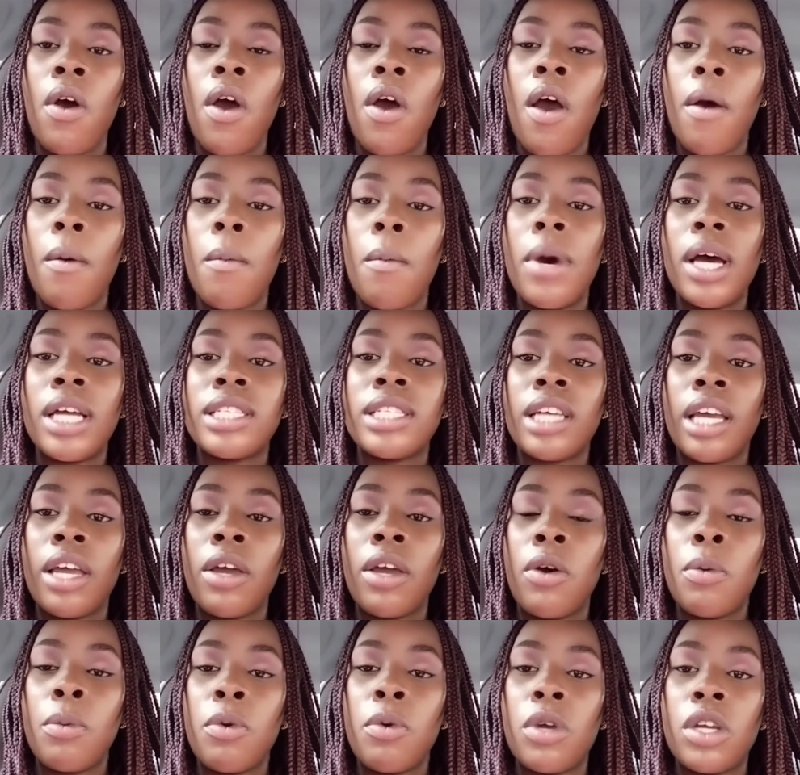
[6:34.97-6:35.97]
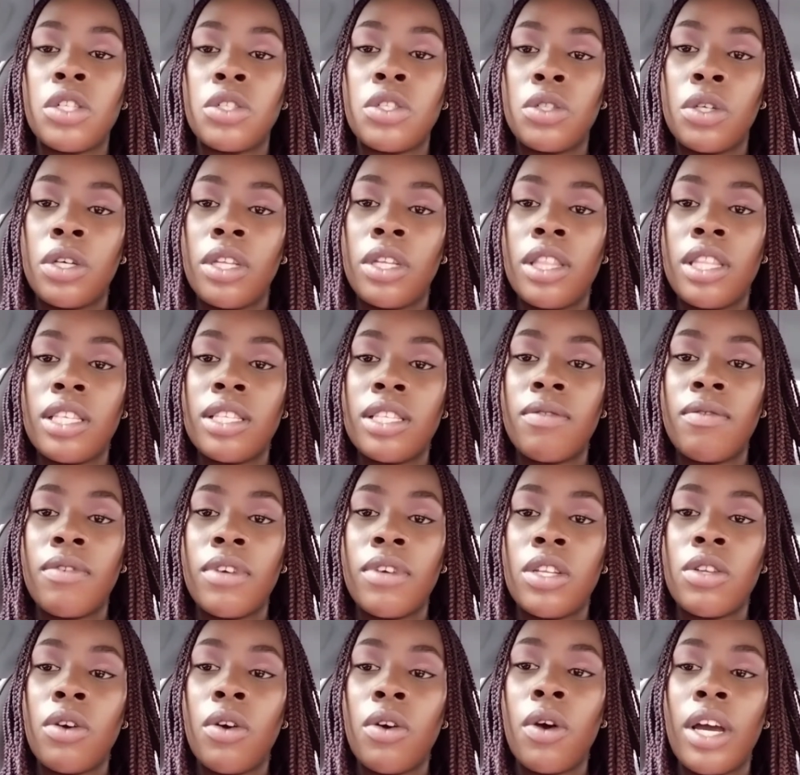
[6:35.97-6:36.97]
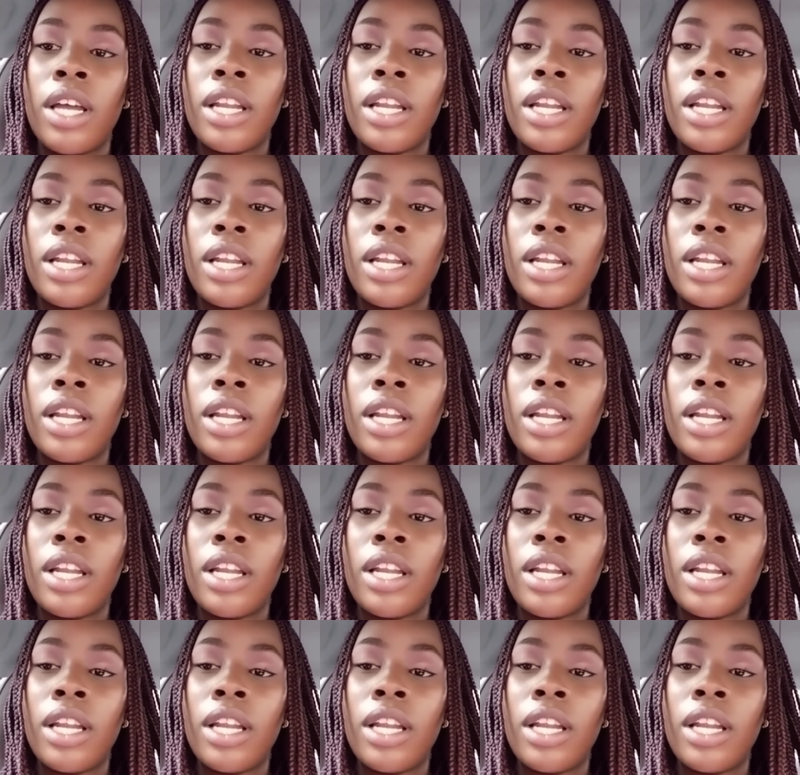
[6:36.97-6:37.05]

But I hope you enjoyed this video.